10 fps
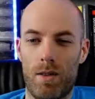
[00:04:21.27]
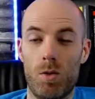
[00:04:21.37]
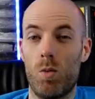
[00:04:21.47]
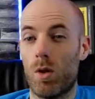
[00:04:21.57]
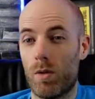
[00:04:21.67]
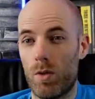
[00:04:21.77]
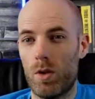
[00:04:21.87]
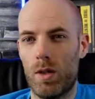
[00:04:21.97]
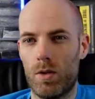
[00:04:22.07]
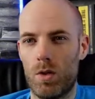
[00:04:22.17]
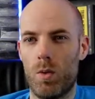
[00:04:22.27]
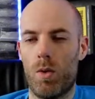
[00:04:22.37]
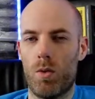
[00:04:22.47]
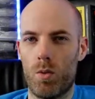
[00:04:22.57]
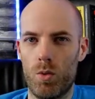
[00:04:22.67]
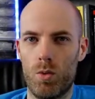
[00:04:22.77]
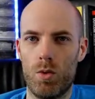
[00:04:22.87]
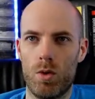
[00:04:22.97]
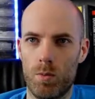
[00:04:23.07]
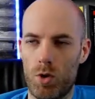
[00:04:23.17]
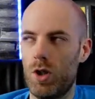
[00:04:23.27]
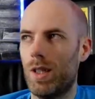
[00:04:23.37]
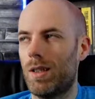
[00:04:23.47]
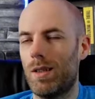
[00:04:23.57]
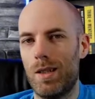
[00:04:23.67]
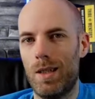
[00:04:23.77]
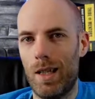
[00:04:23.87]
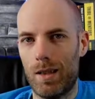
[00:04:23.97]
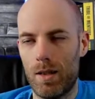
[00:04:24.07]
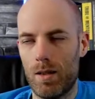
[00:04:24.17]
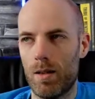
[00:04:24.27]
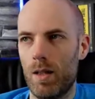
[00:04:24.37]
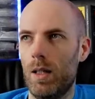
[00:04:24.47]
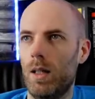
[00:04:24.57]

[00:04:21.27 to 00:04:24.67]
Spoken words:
to work for it and you have to go through some shit to get there.